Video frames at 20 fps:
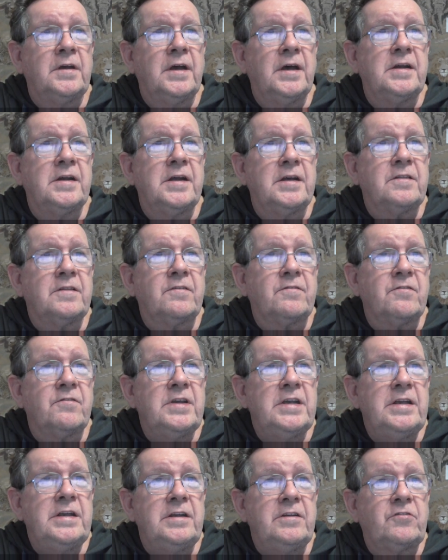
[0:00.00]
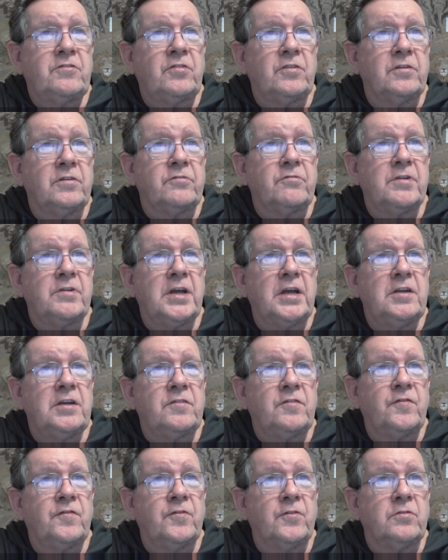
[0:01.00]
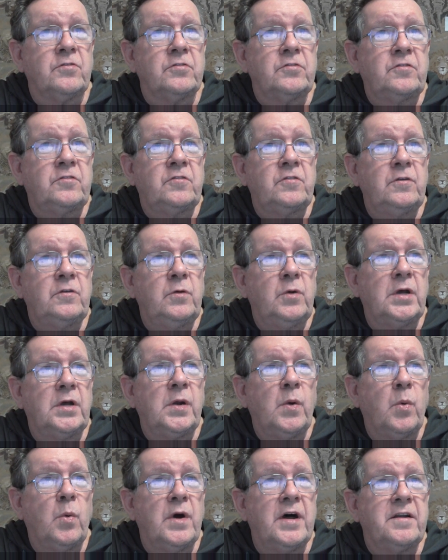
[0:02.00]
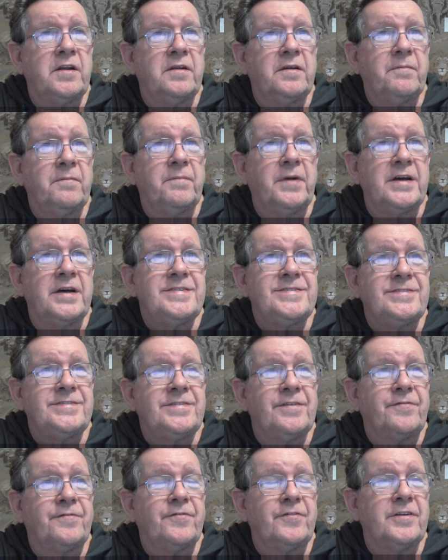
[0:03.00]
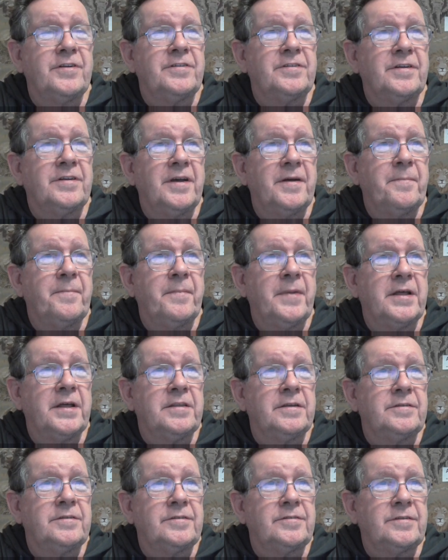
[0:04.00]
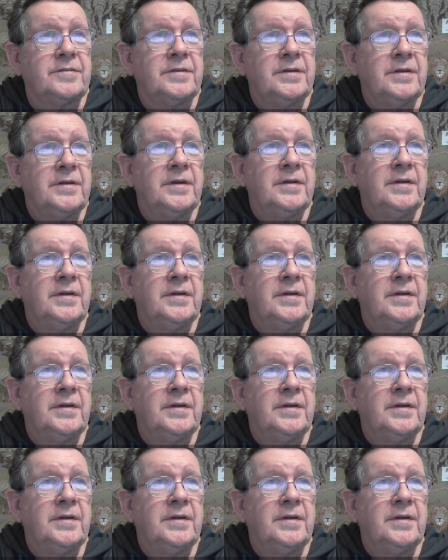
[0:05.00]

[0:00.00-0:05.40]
and had 3 children aged 4, 2, and 1 by different mothers.